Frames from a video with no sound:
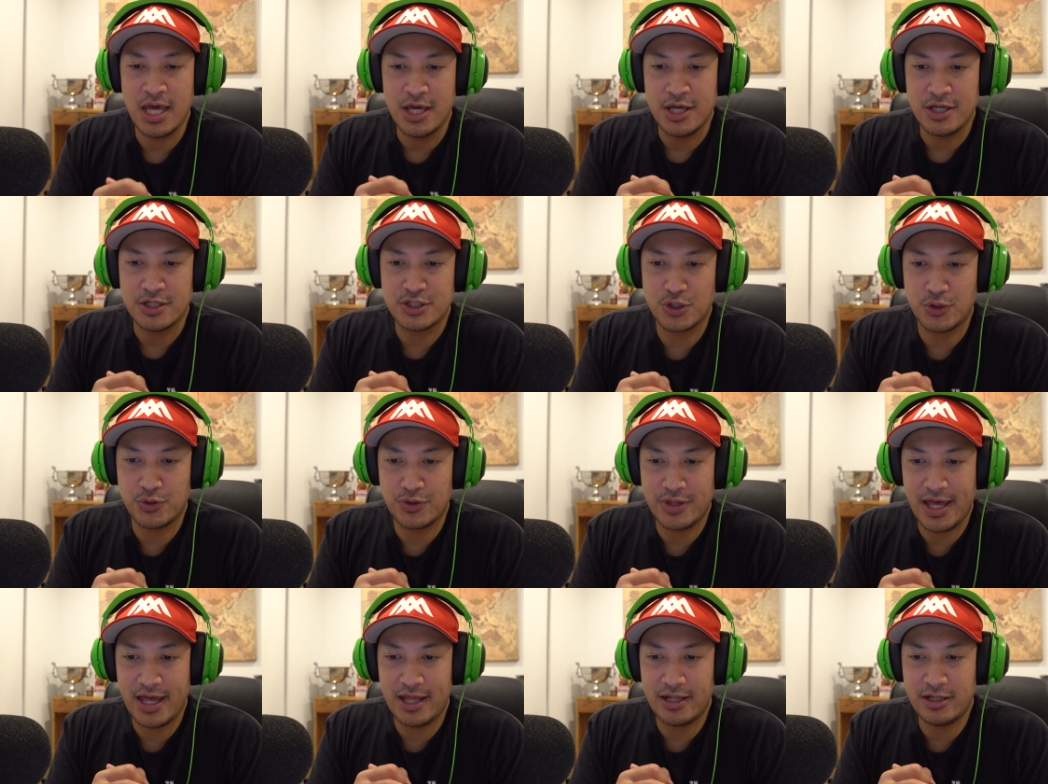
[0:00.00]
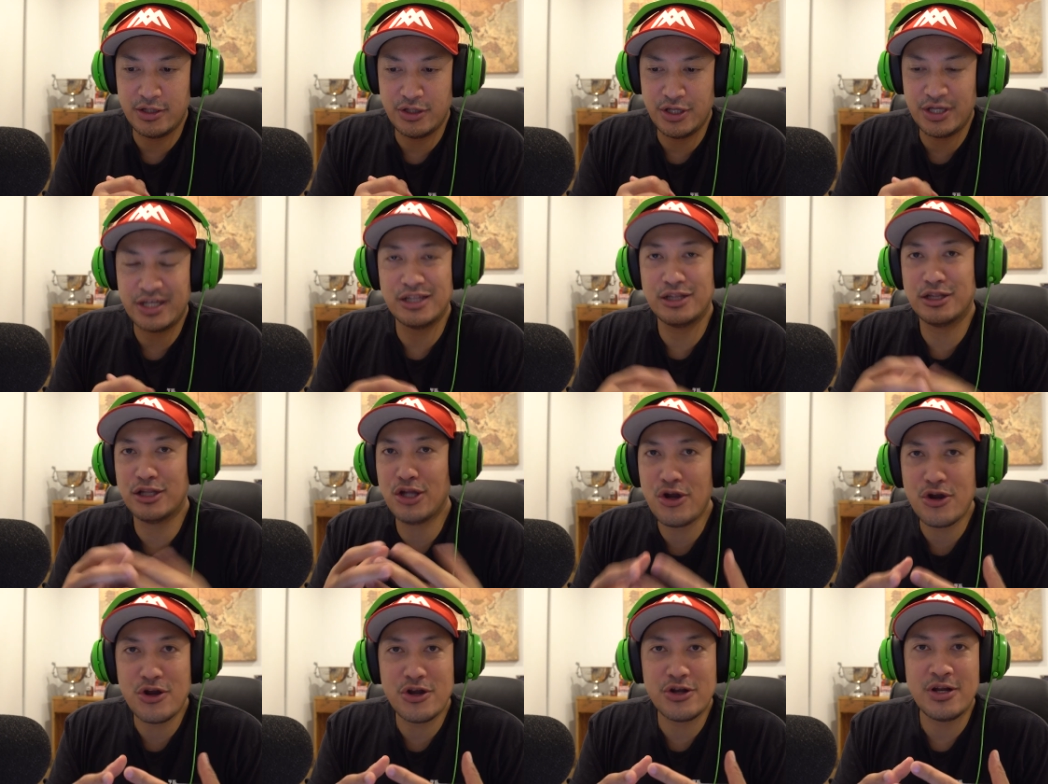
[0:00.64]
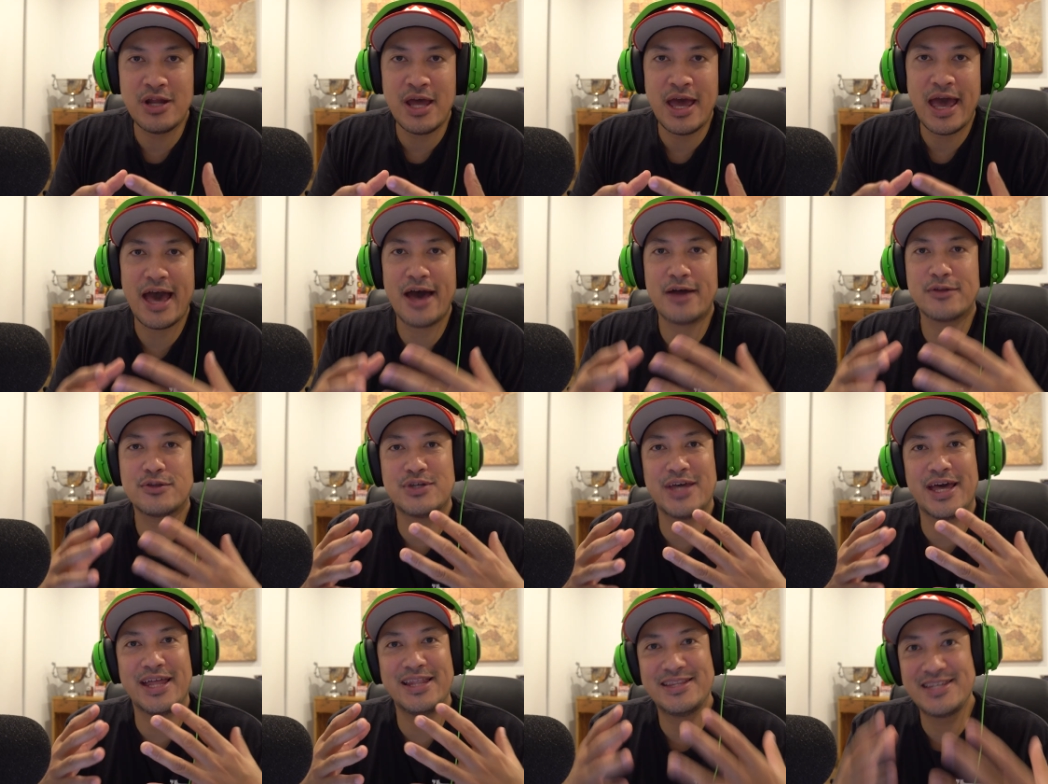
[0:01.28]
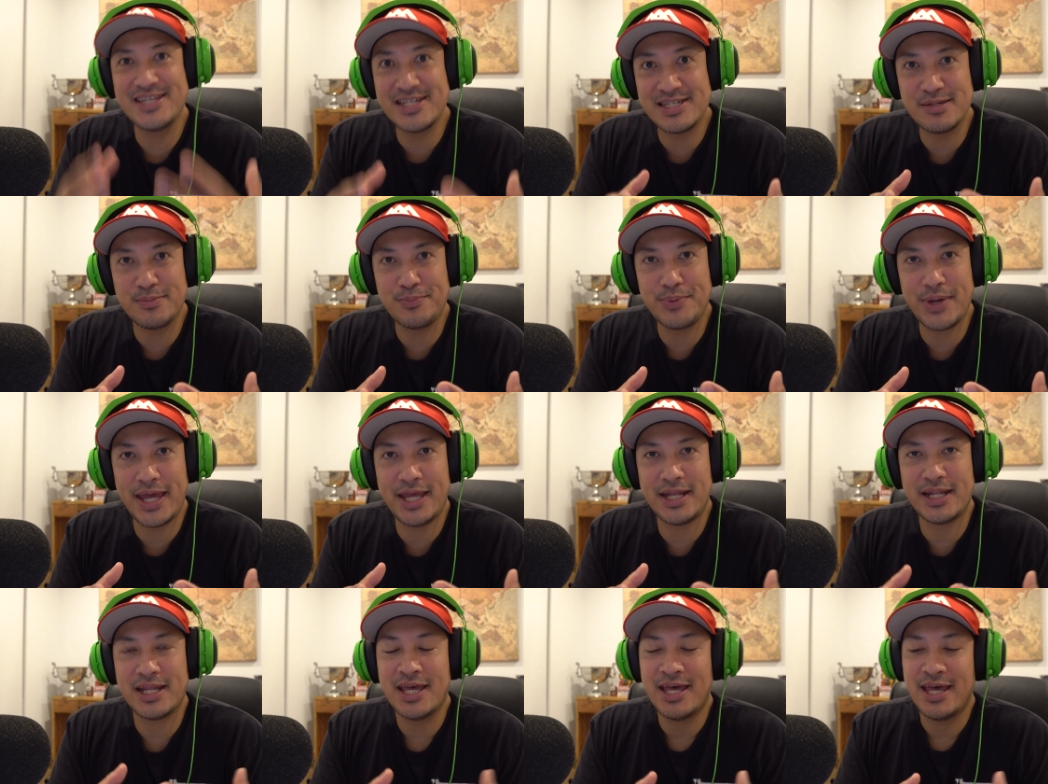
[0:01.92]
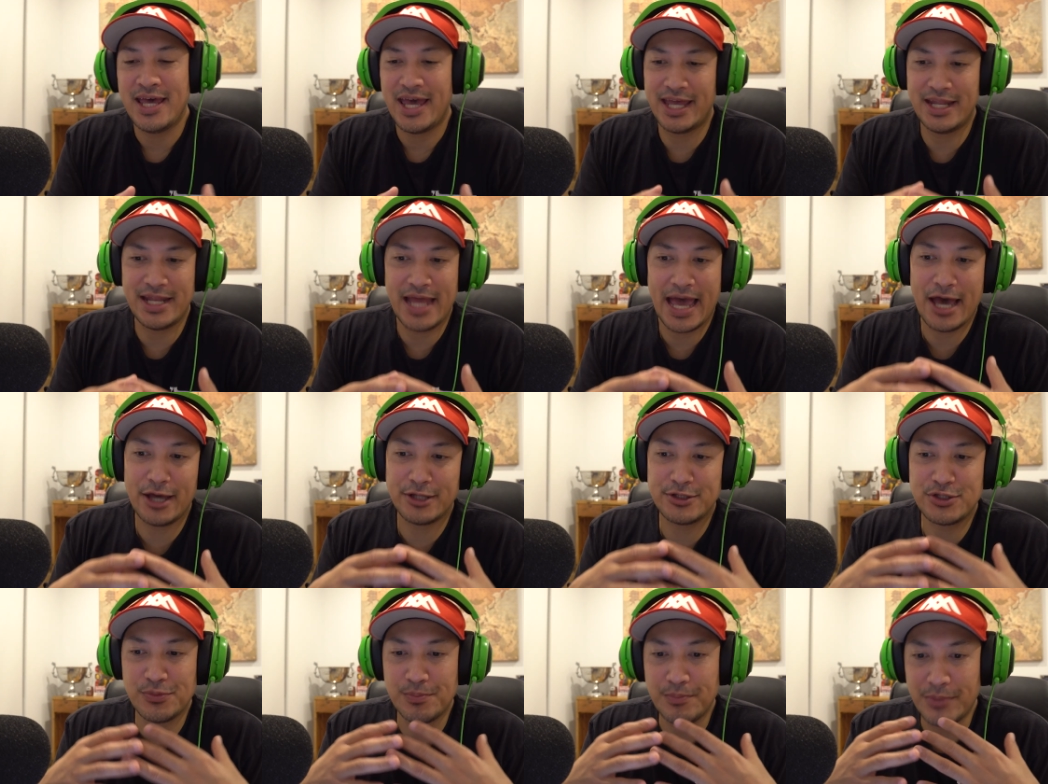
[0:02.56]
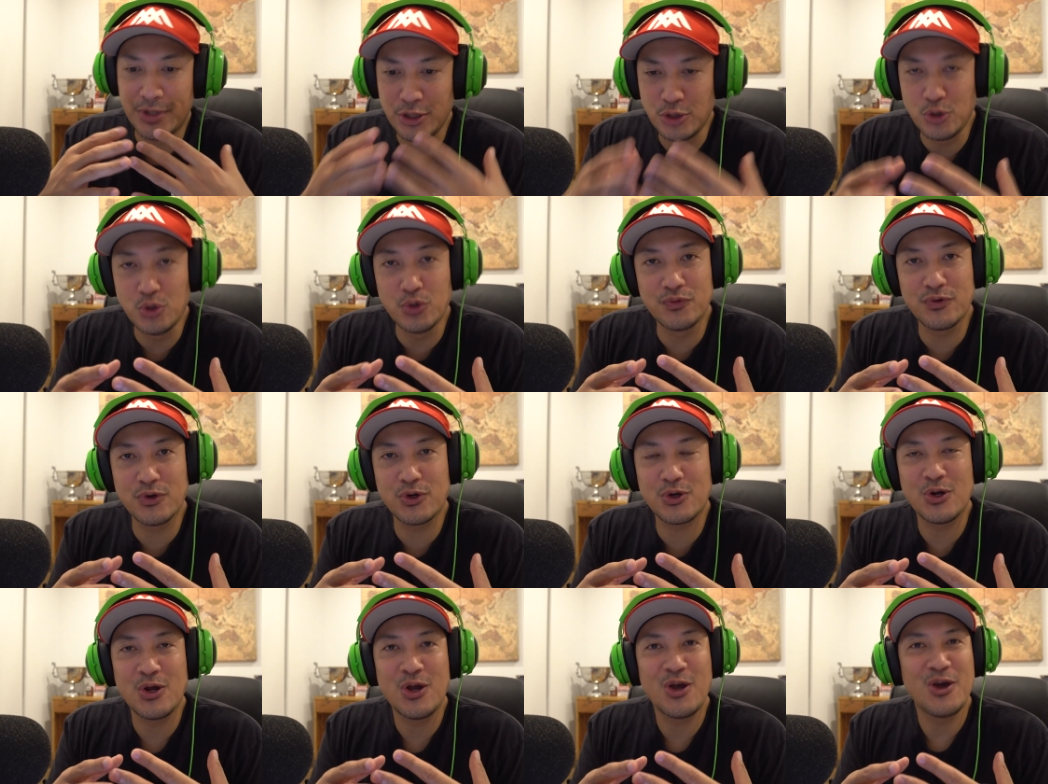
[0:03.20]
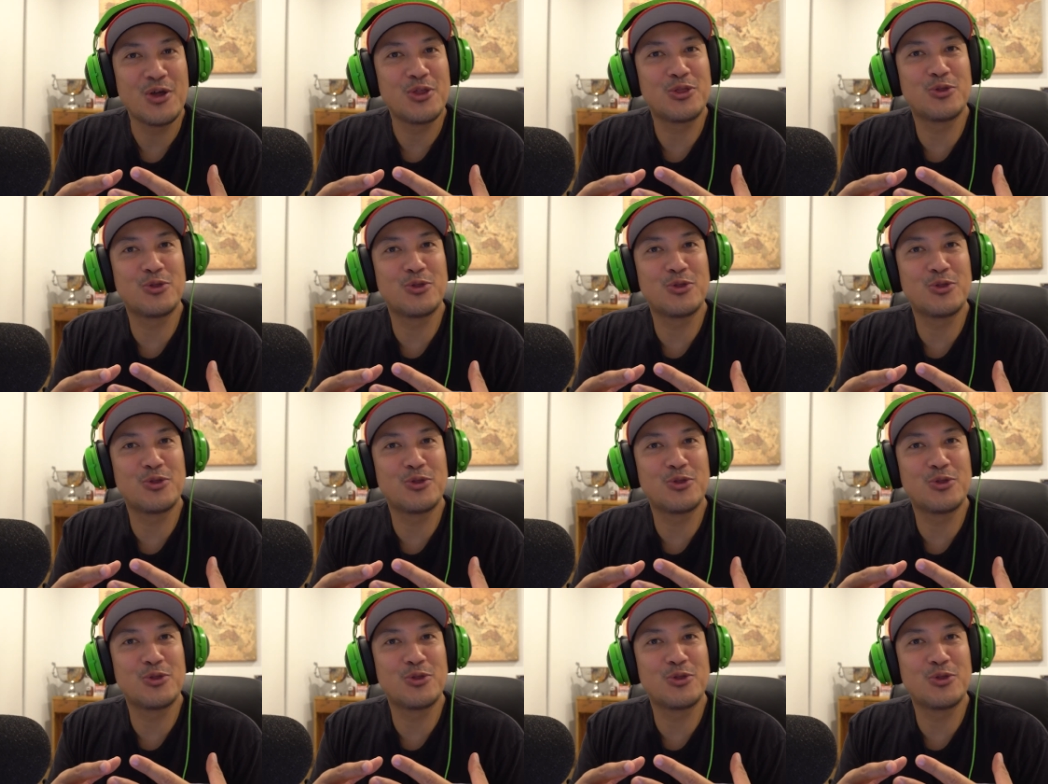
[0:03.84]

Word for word: so that you can learn how to anticipate and how to maneuver